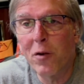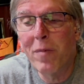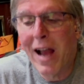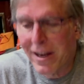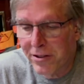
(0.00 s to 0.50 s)
to go
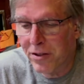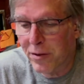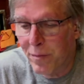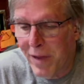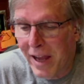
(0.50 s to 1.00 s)
back
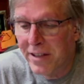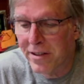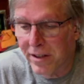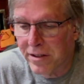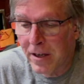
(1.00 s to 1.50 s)
to the
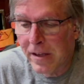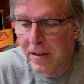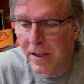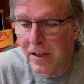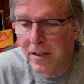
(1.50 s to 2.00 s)
basics, and
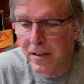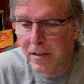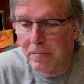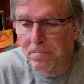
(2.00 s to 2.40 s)
I think